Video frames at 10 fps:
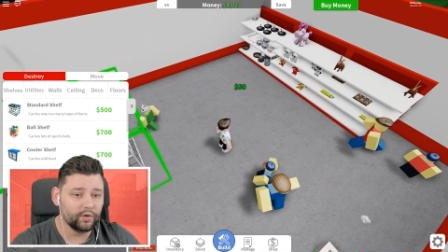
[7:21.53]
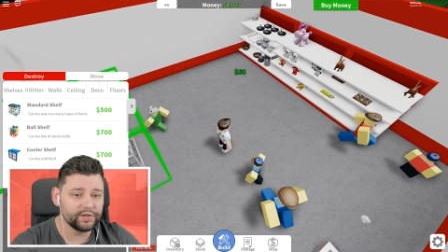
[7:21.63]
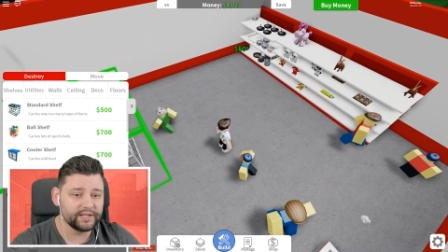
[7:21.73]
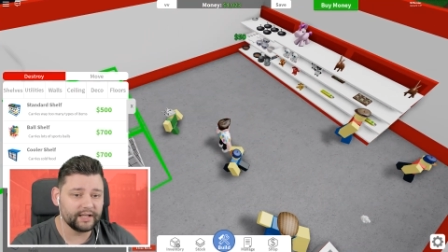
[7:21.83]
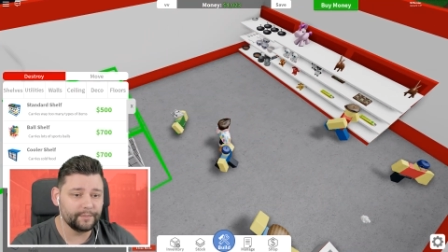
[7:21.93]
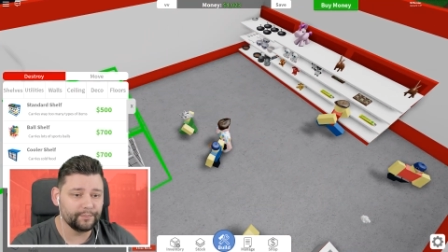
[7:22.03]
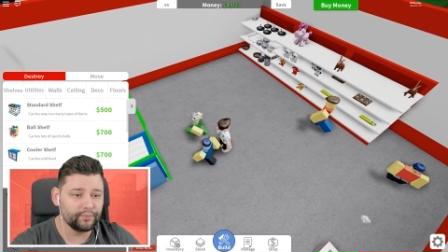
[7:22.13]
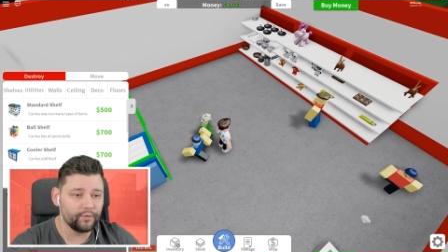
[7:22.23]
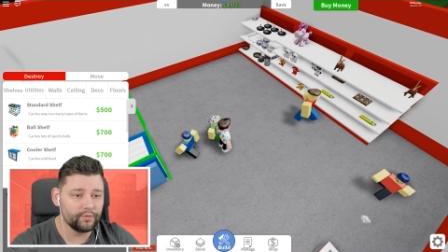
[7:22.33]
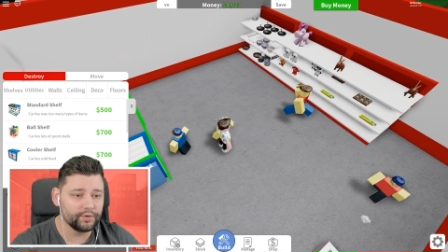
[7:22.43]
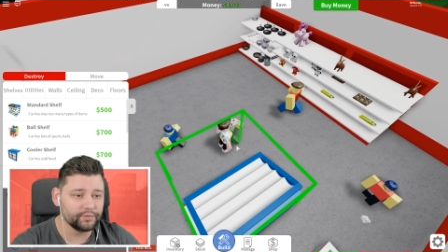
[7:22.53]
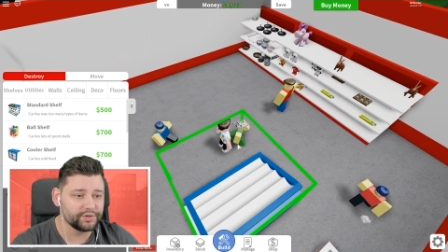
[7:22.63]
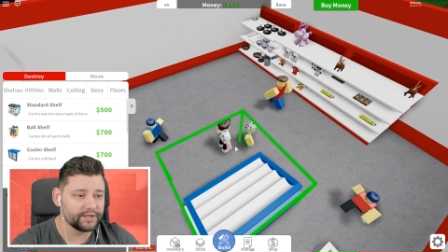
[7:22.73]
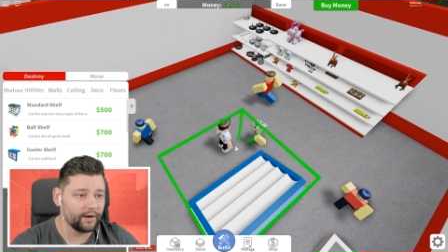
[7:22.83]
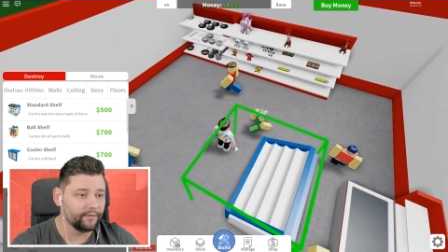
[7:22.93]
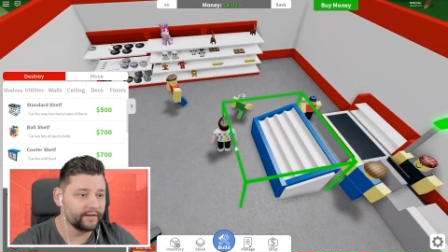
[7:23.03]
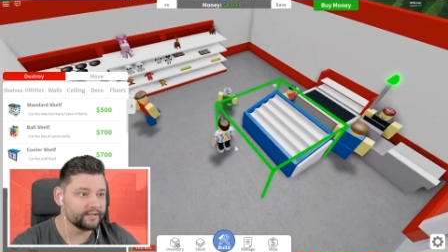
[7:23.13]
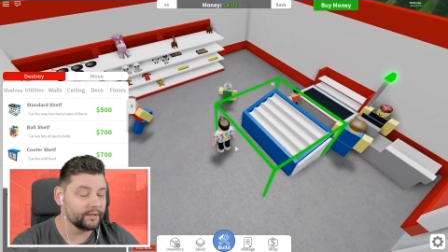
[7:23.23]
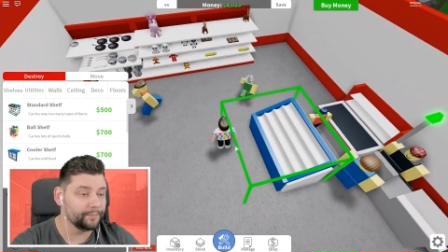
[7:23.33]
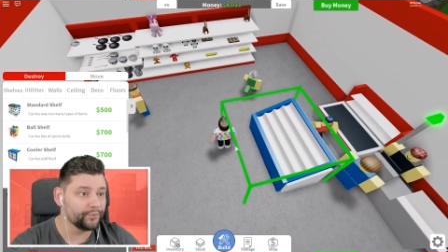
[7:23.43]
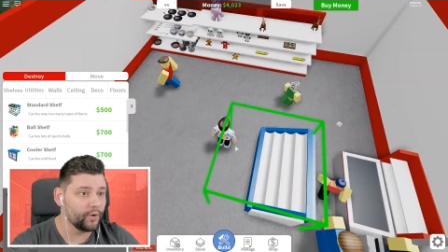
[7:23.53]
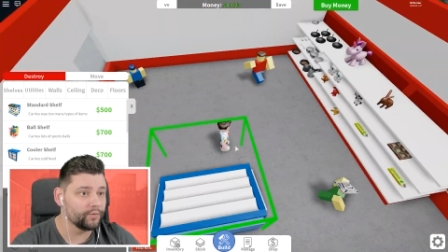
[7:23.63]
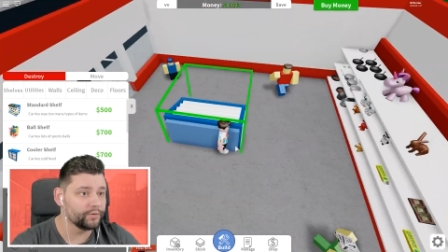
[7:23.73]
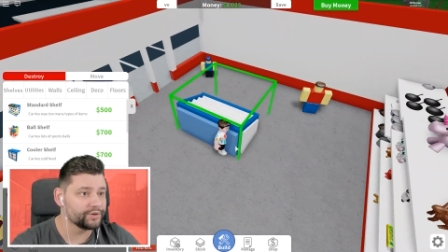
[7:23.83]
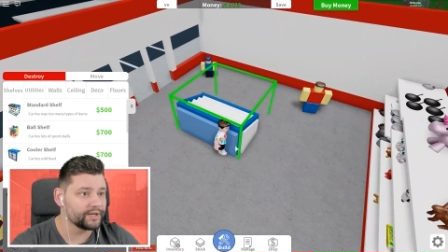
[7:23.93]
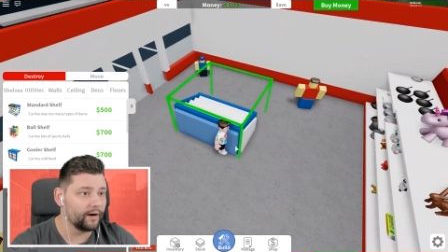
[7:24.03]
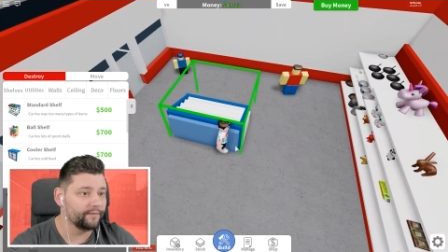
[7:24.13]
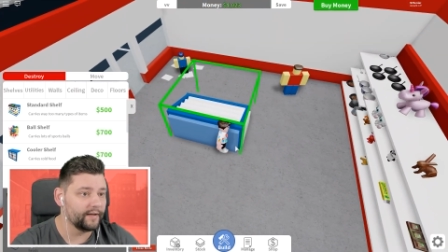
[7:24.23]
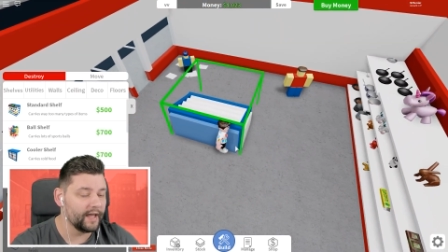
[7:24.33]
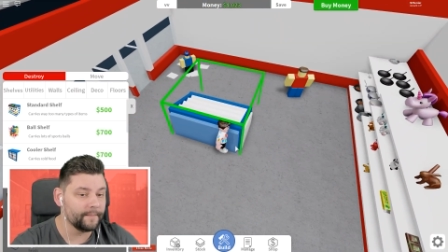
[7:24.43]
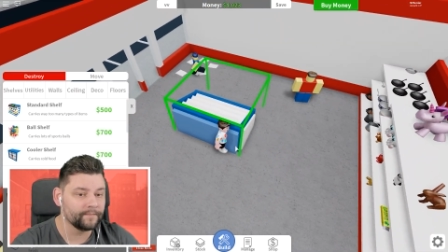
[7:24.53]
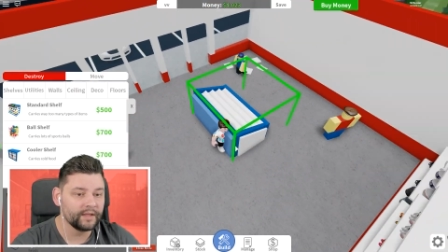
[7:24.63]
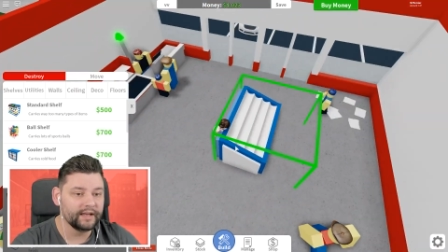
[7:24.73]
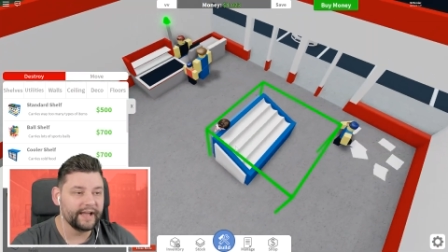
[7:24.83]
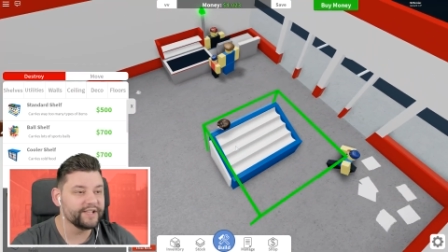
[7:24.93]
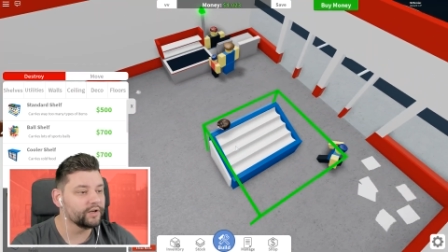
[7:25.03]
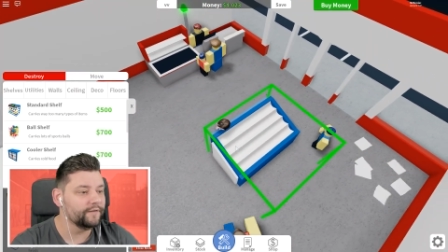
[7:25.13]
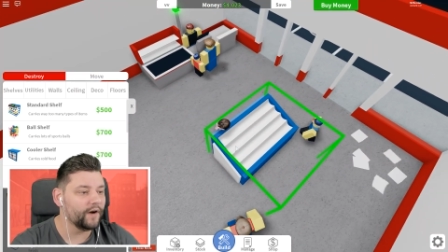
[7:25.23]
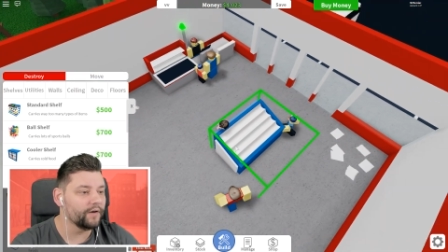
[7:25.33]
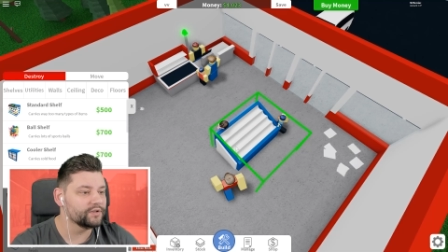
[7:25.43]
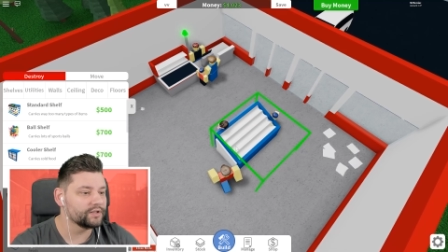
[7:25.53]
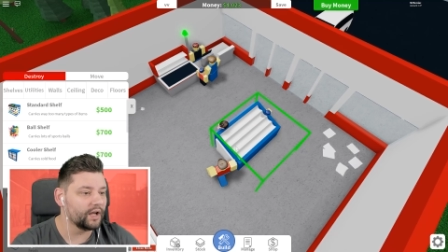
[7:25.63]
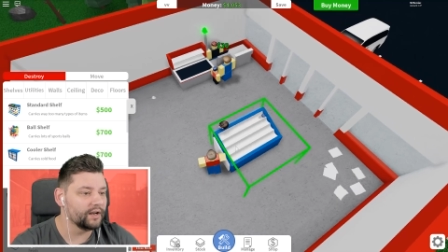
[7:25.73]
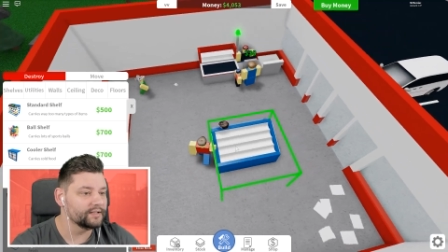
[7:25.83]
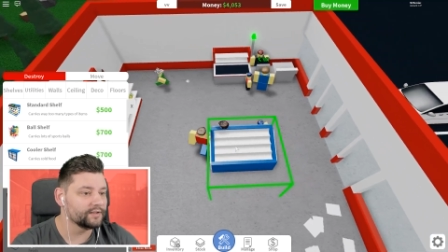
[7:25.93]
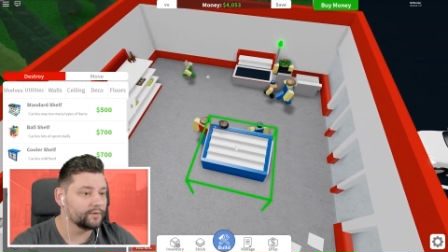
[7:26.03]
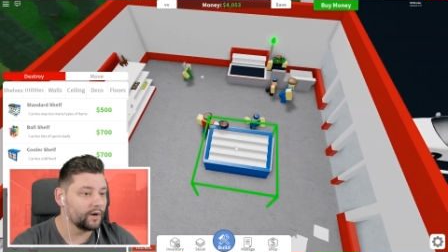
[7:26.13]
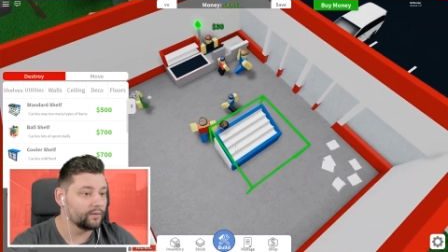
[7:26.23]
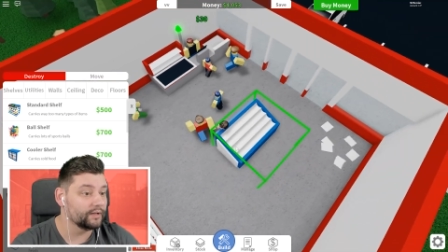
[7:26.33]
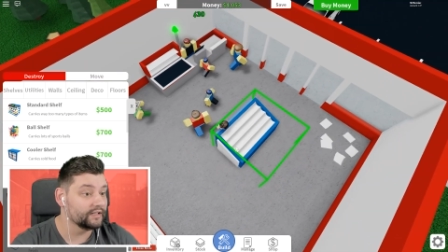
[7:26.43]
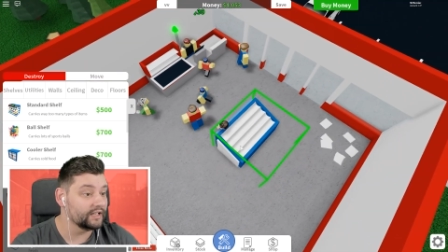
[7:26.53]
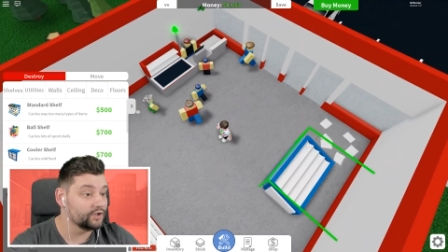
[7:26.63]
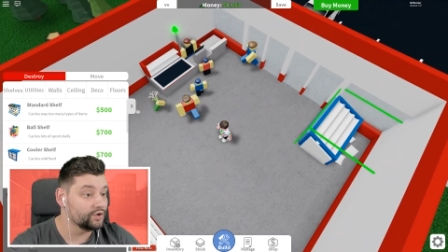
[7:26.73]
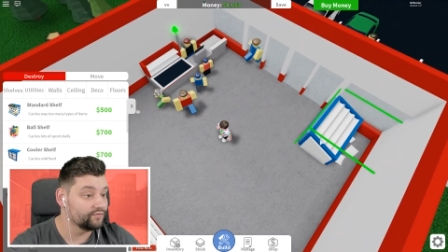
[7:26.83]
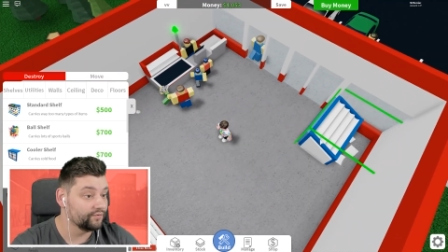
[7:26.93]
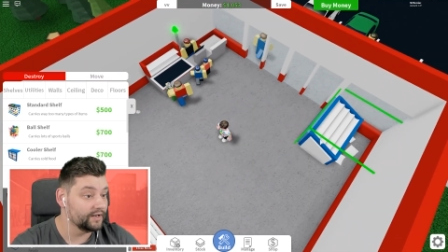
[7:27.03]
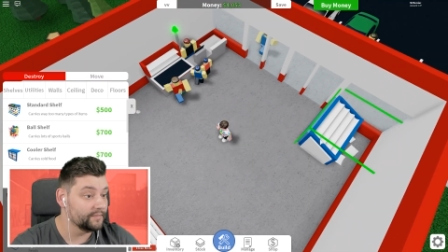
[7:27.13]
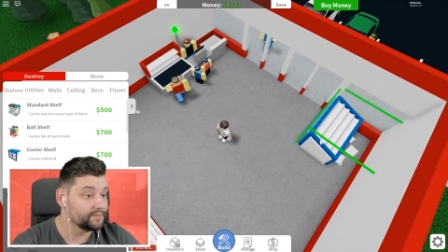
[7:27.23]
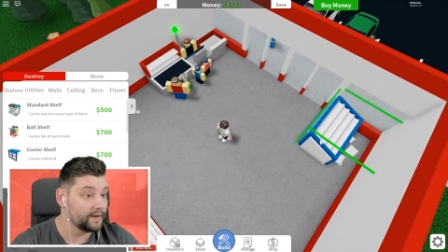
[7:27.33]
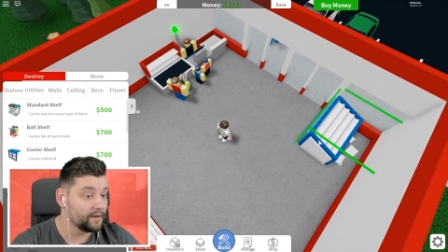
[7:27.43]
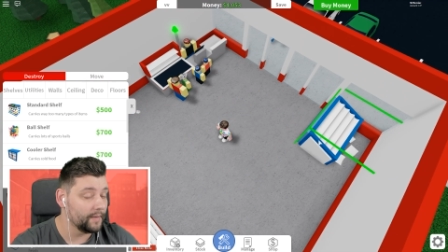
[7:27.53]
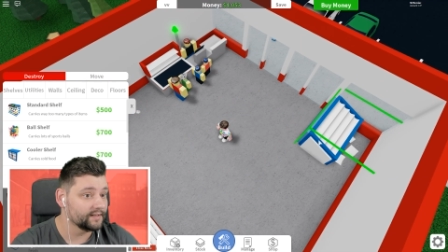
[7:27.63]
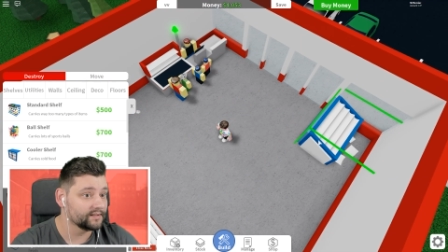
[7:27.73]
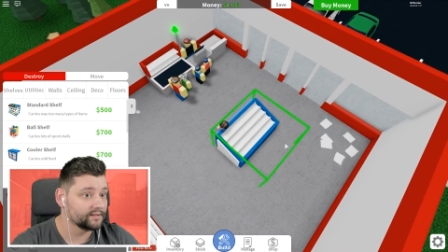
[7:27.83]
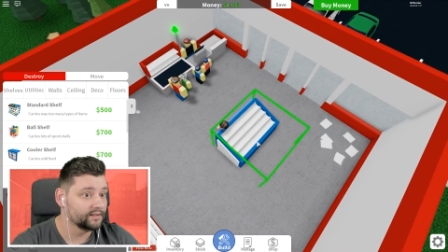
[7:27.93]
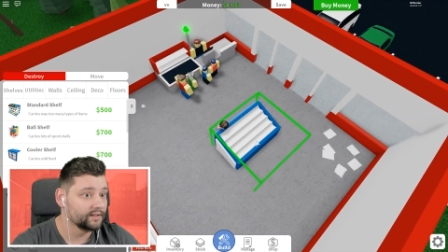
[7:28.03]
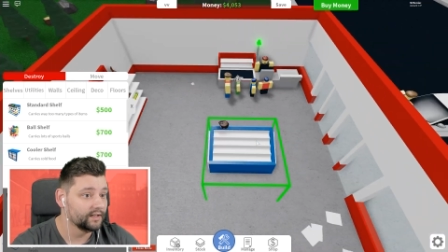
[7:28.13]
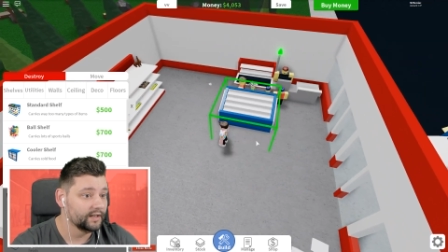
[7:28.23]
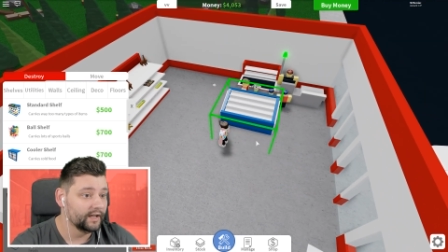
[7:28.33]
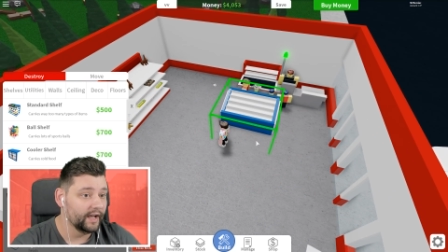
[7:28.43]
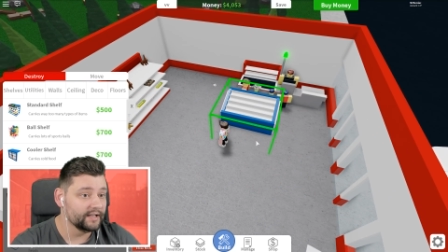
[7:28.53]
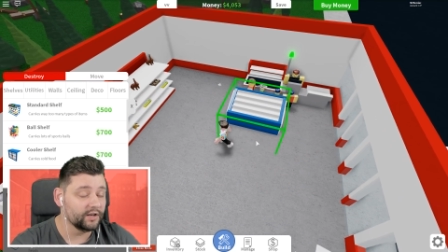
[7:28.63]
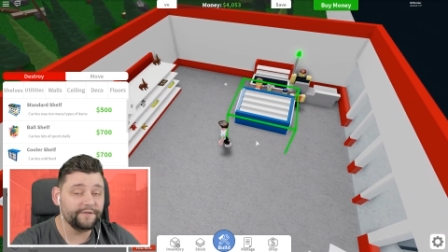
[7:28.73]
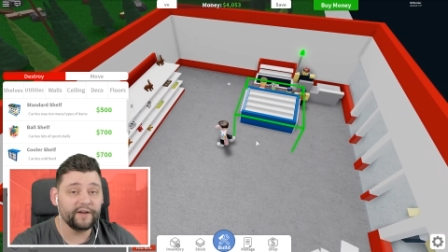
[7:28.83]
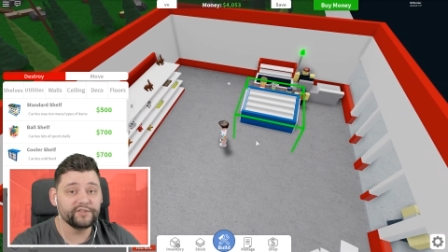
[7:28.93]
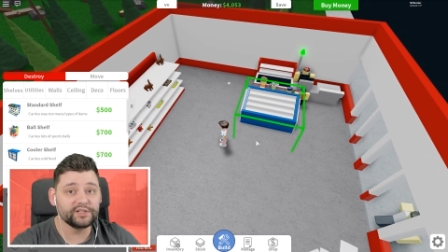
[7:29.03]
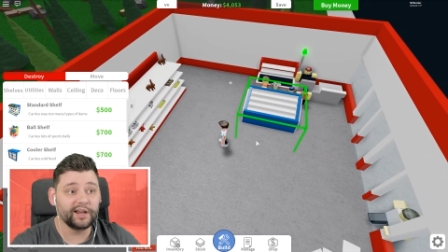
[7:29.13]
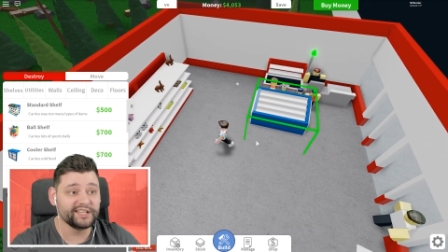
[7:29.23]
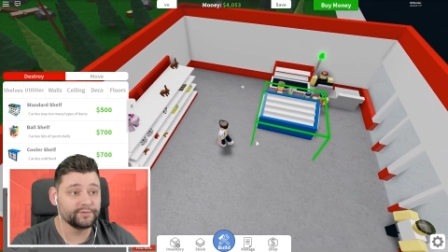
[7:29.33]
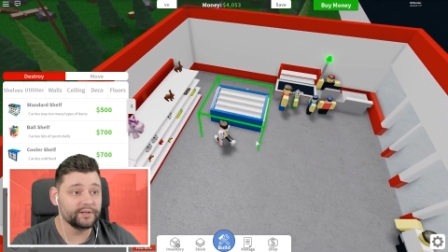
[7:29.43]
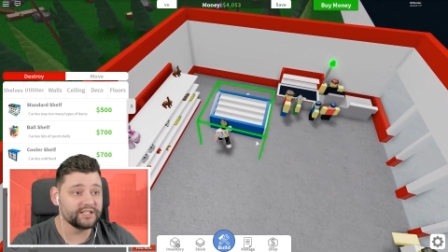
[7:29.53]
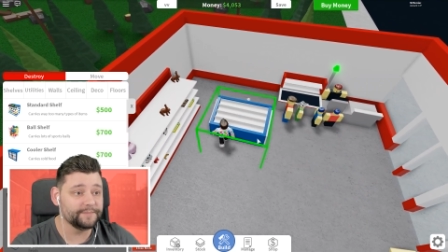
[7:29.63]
Or should I get the produce shelf? Let's get the produce shelf here. It's only $500, is that dude's really much make a mess? It's only $500, we're not